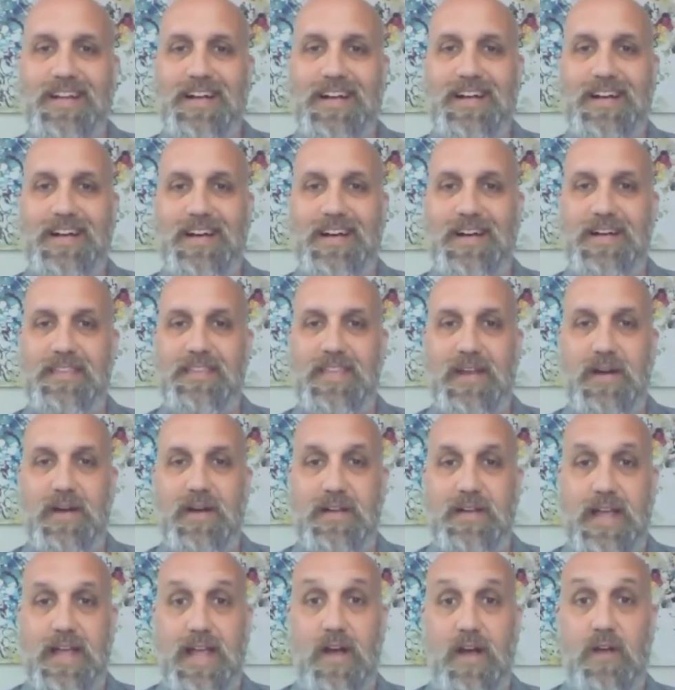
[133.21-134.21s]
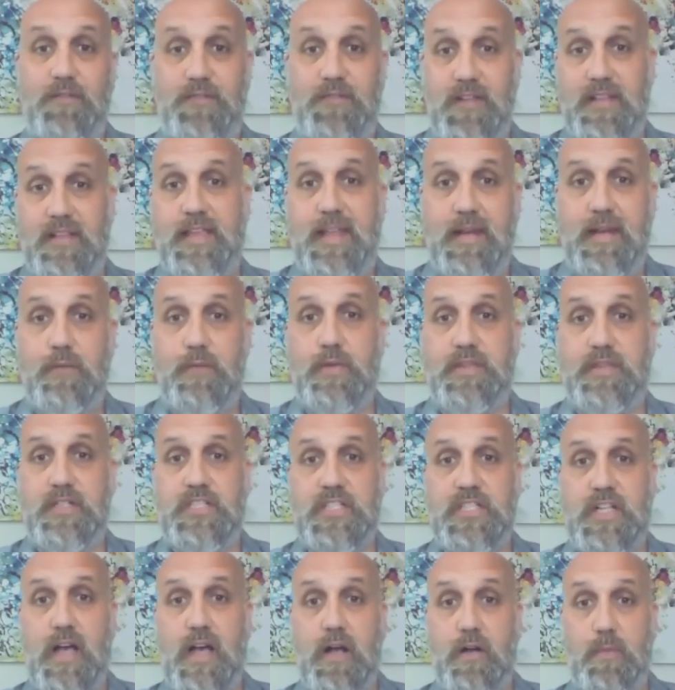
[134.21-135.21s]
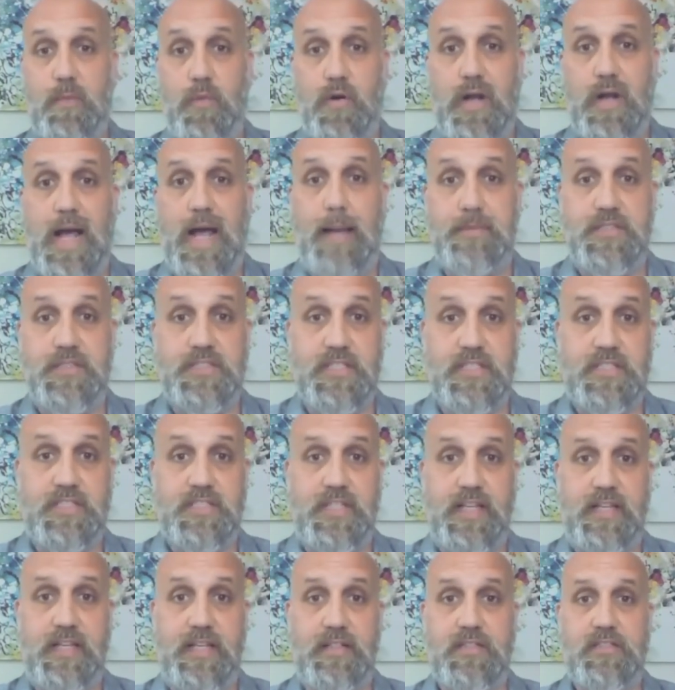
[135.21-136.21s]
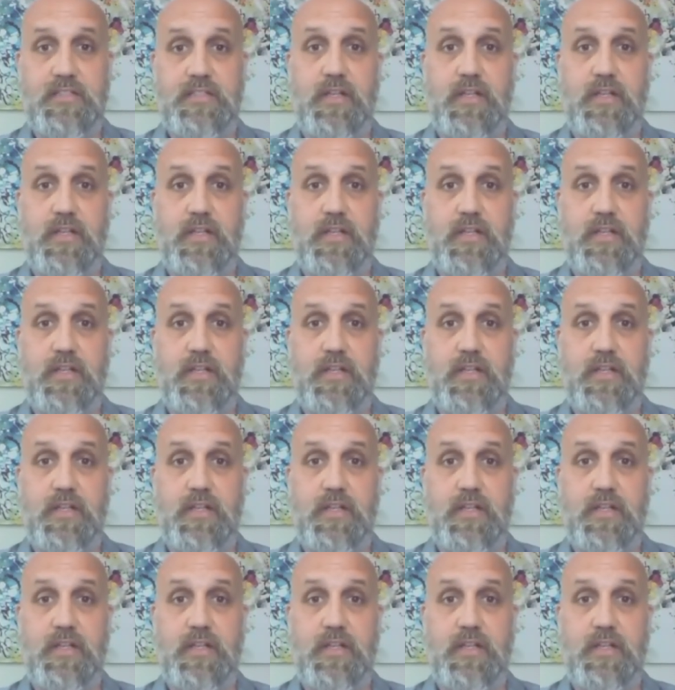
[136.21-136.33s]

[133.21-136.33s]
that are now affiliated with the Chicago Board Options Exchange.